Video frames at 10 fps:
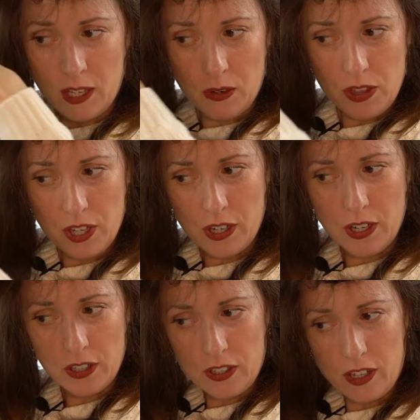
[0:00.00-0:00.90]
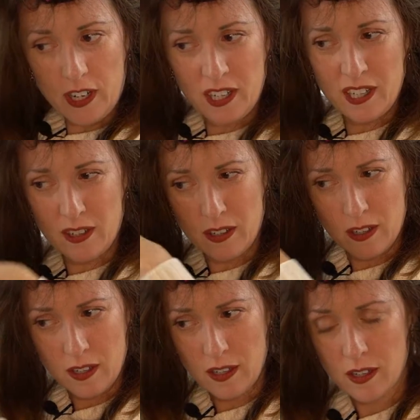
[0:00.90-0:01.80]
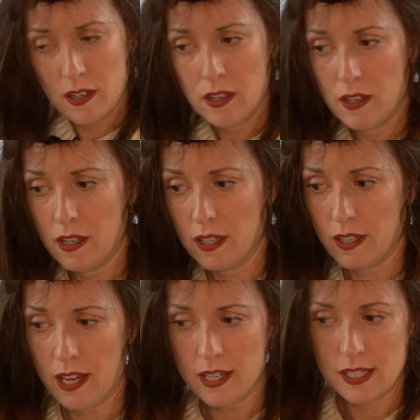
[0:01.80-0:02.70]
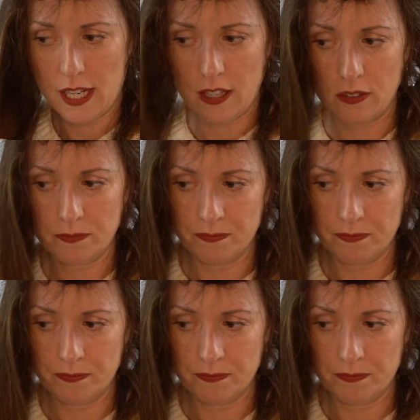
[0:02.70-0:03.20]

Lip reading: with the curler and lay it down.